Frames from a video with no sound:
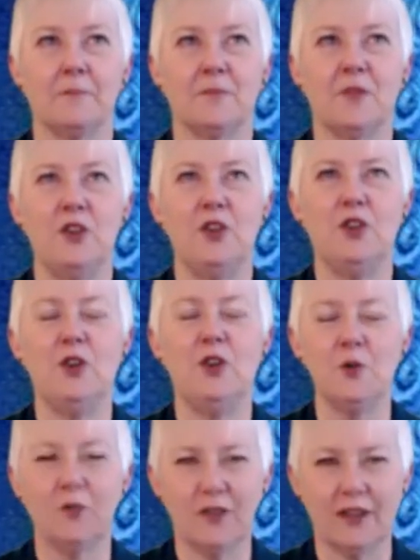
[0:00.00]

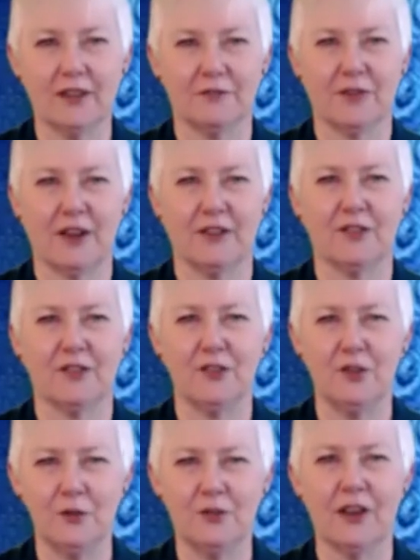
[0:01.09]
using the phrases,
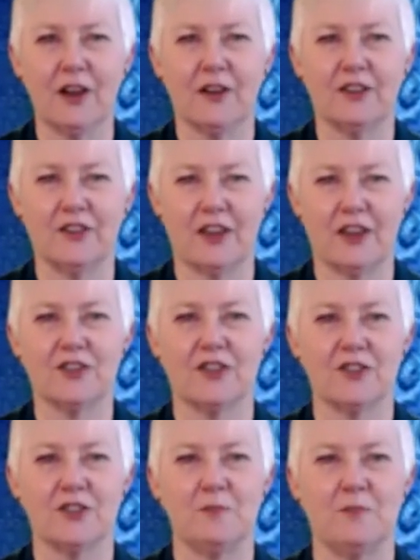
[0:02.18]
using our intention
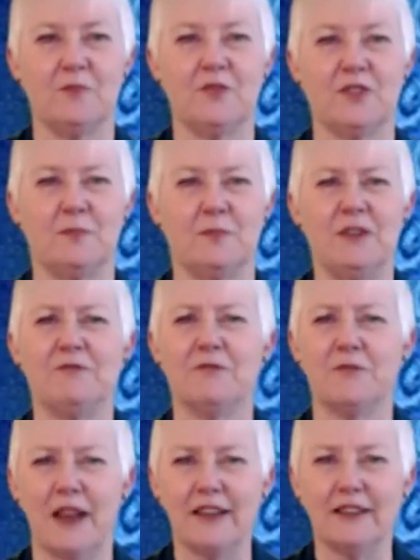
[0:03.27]
to be
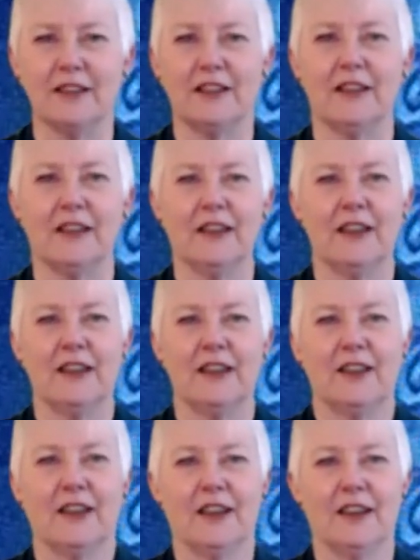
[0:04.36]
friendly,
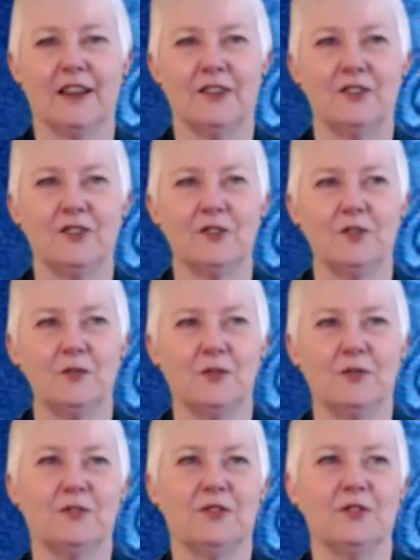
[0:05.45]

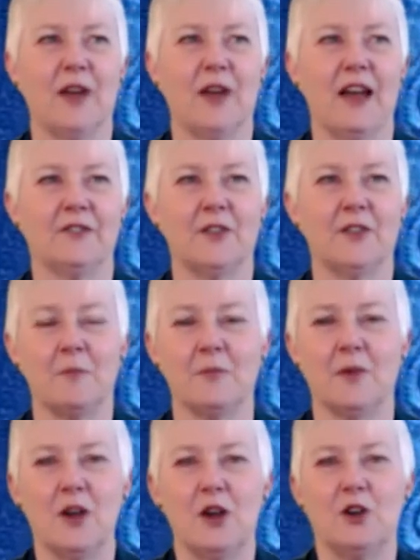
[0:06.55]
to have
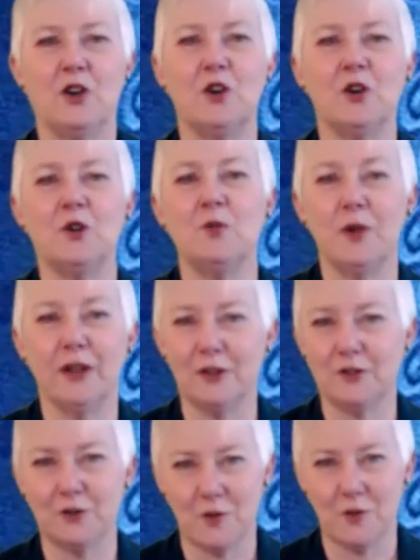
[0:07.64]
some goodwill
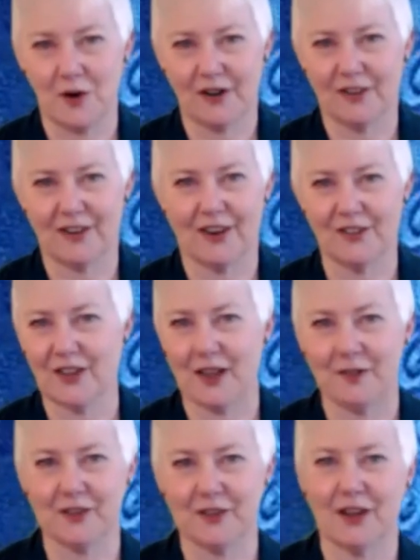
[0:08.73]
toward
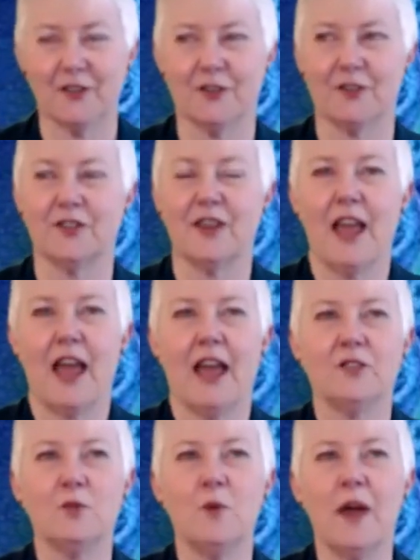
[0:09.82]
ourselves and others,
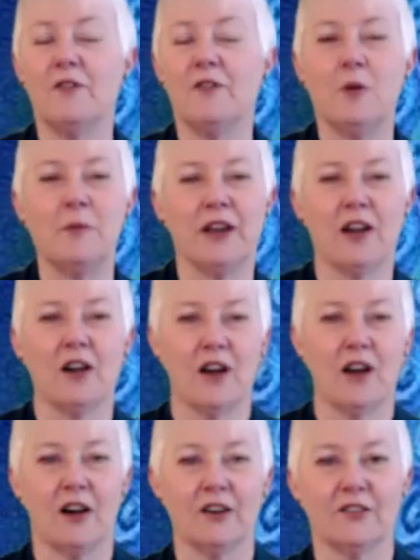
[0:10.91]
as a way of opening our
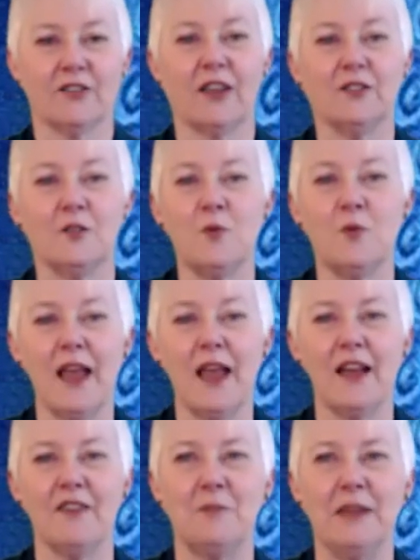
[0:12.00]
hearts, as a way
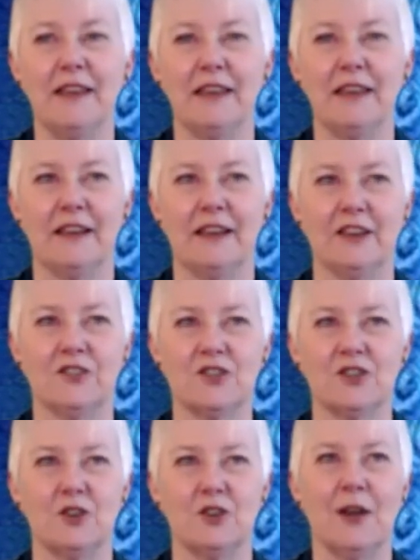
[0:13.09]
of beginning
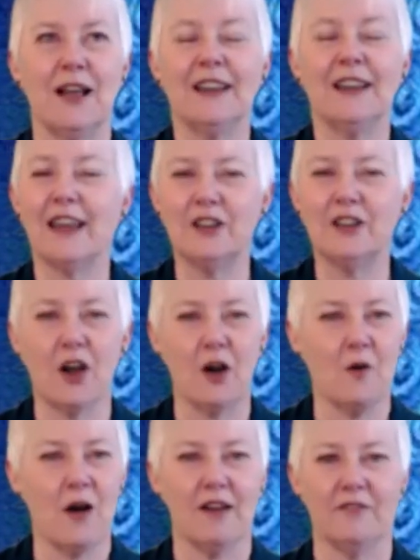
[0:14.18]
to let
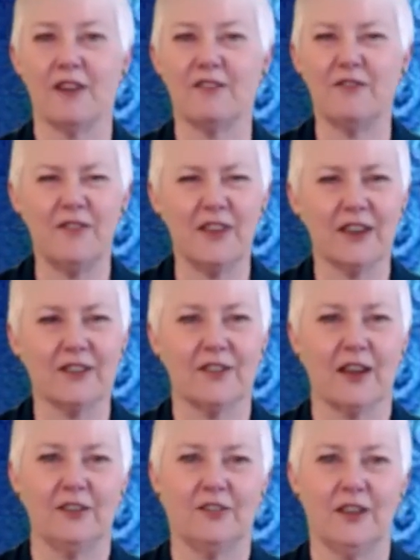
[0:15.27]
go of our fixed
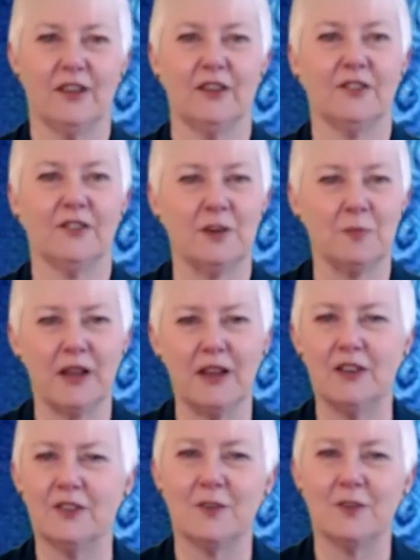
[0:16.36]
ideas and
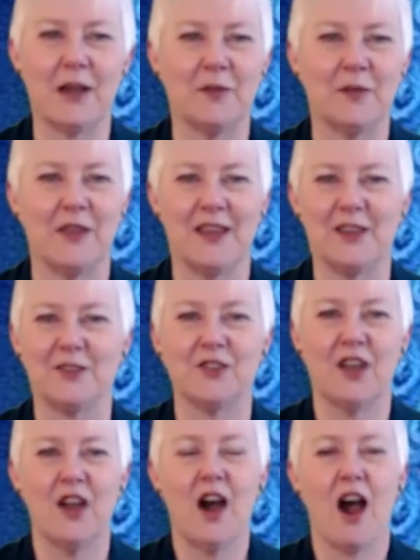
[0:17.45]
opinions about things,
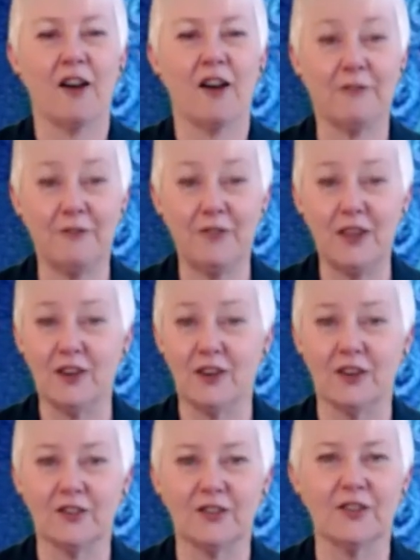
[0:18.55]
our
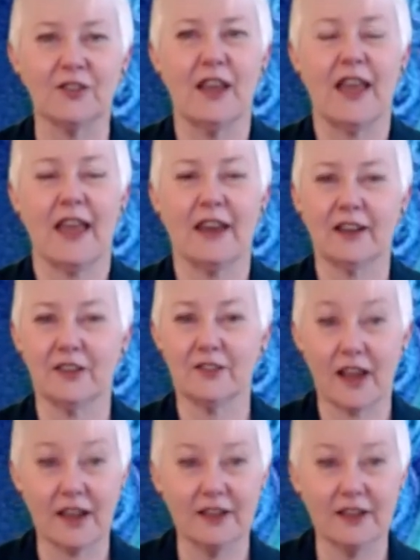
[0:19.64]
fears and
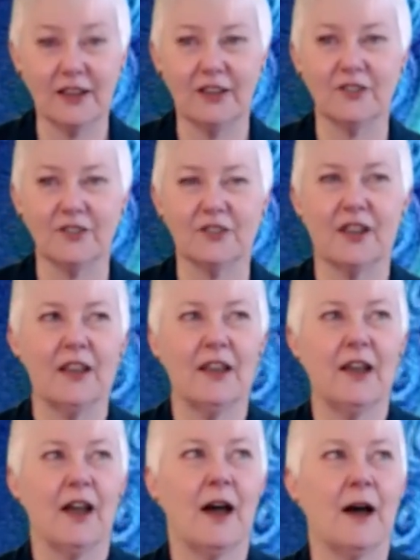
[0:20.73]
anxieties,
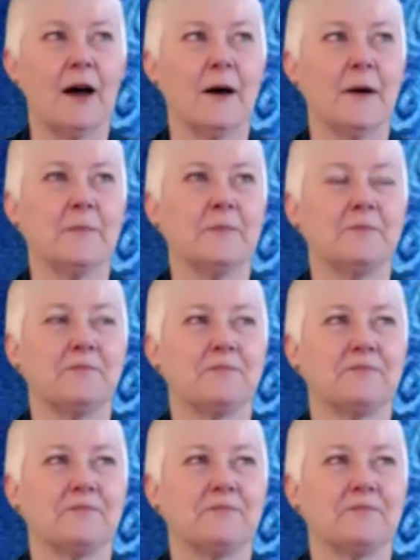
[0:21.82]
and